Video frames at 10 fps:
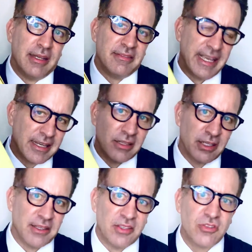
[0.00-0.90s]
take a
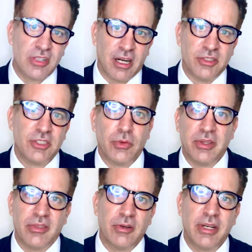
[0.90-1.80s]
look at this chart
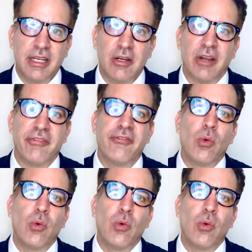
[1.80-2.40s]
showing 30-year at